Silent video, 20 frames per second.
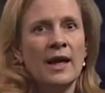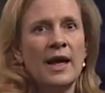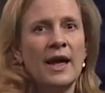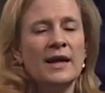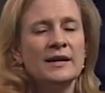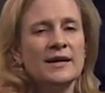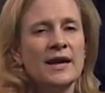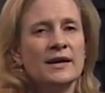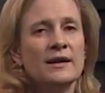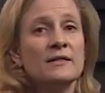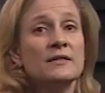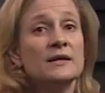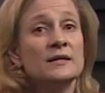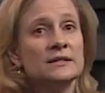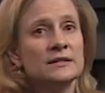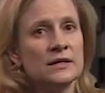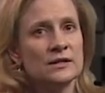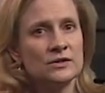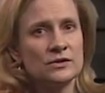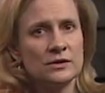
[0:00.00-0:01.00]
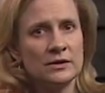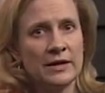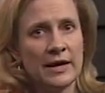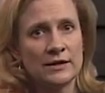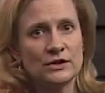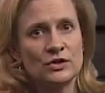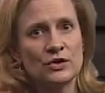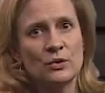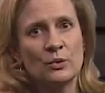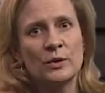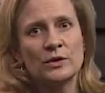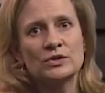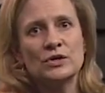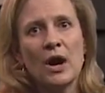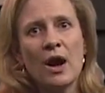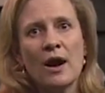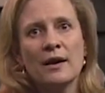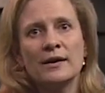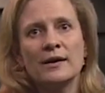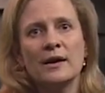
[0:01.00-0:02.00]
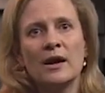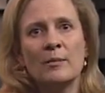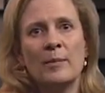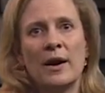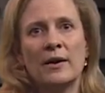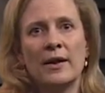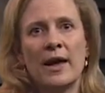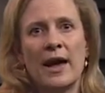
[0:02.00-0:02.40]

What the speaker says: And yet in this lecture, we're talking about